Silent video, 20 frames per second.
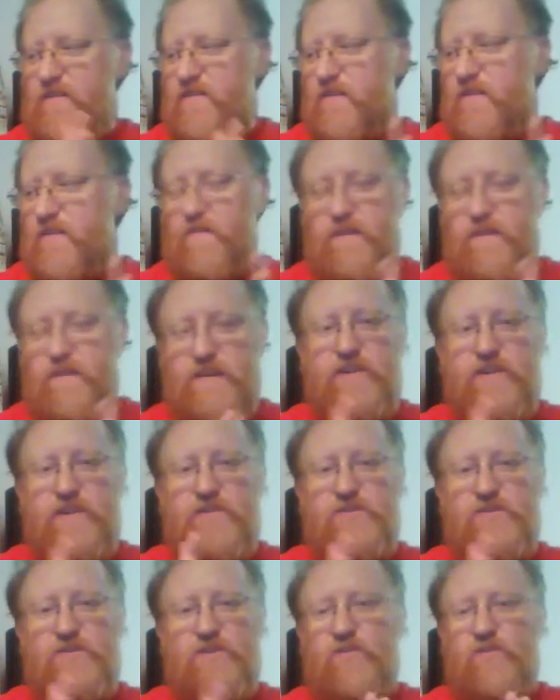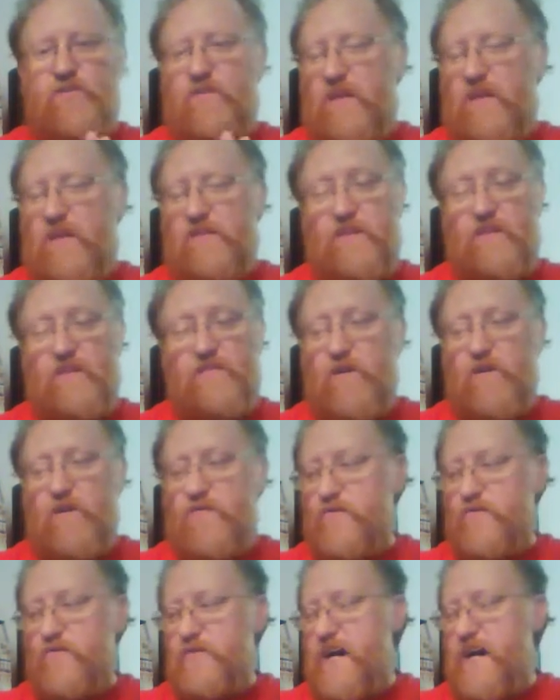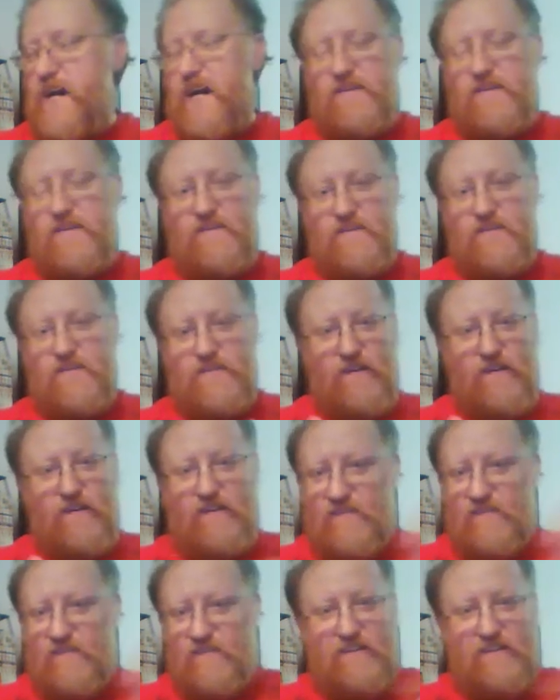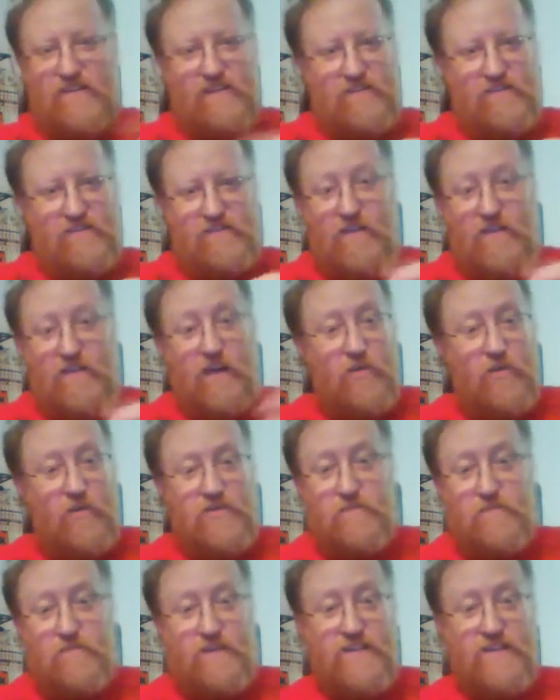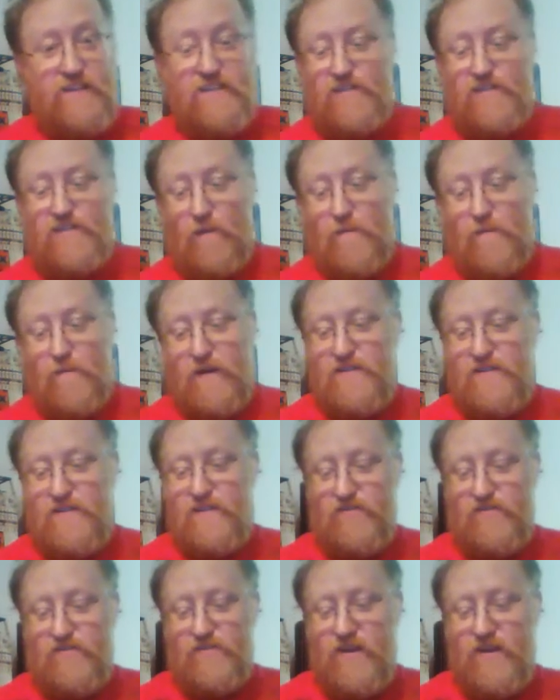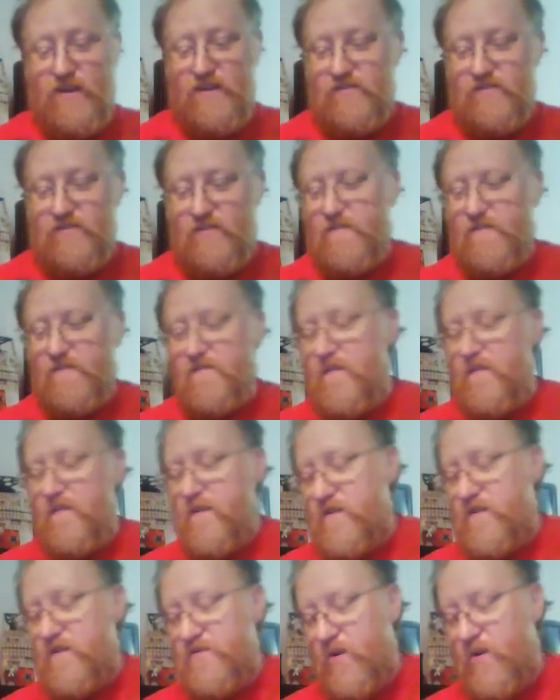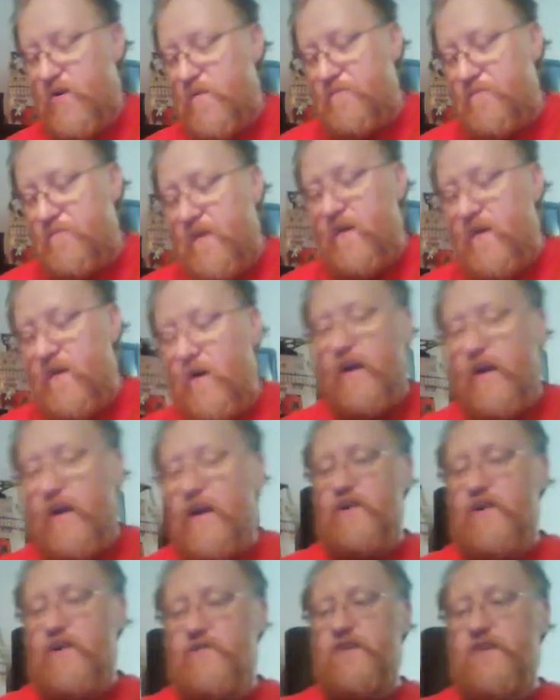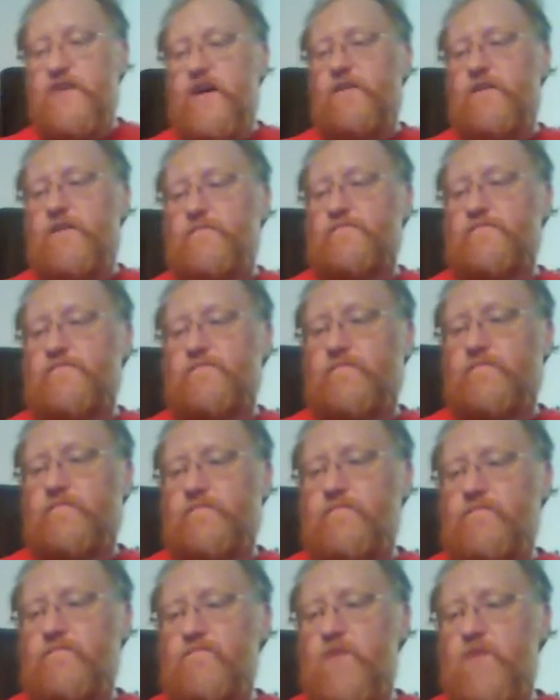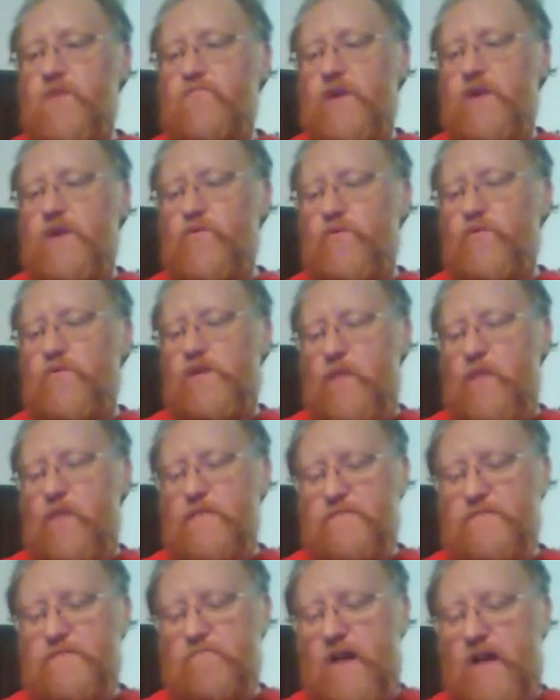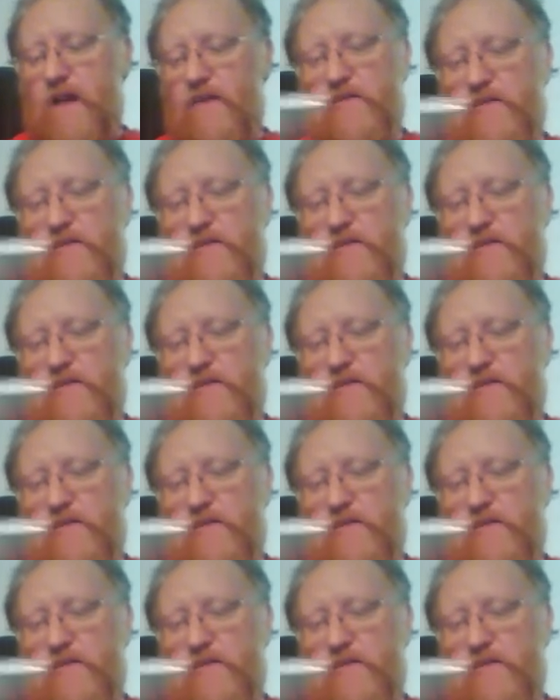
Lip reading: over the years, so I'd love to go through that and just fucking, I noticed some Kiss guitar picks in there too, actually. So, okay, here's Rock and Roll Comics, Motley